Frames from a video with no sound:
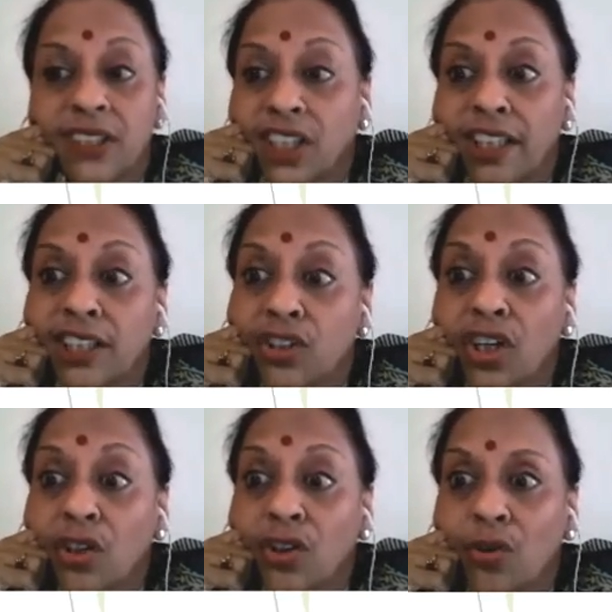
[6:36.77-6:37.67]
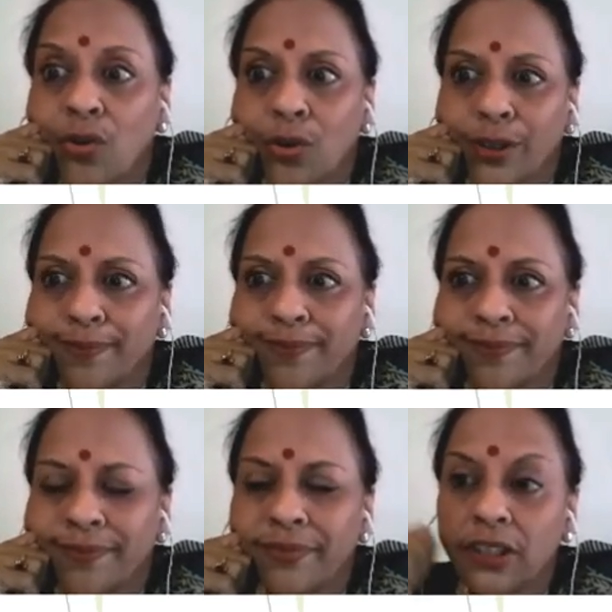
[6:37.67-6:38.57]
Journey is not on the road.
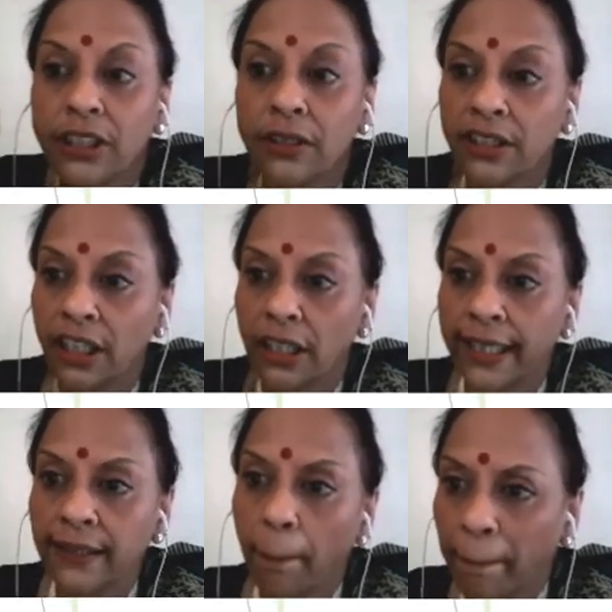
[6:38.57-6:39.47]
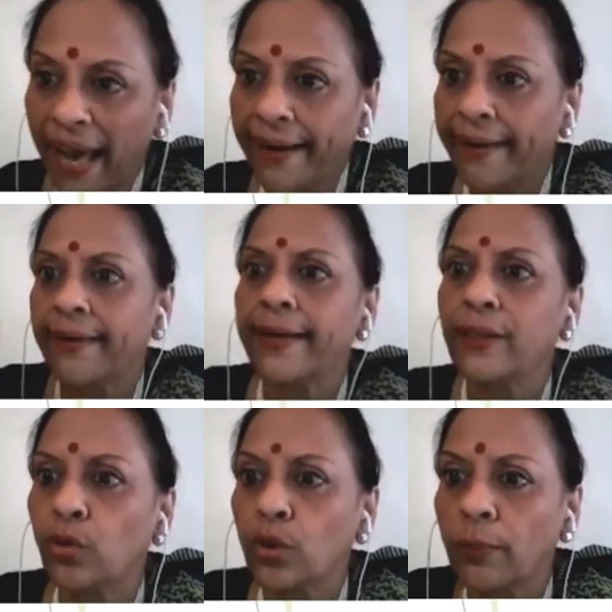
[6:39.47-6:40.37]
Journey is
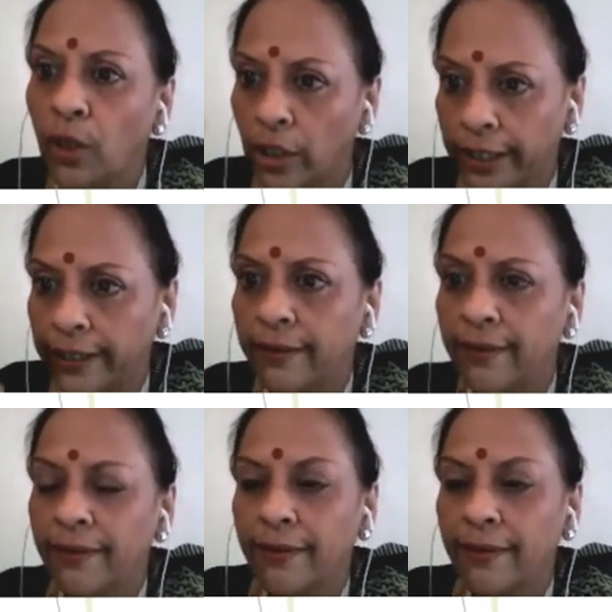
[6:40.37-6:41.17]
apparently through the body,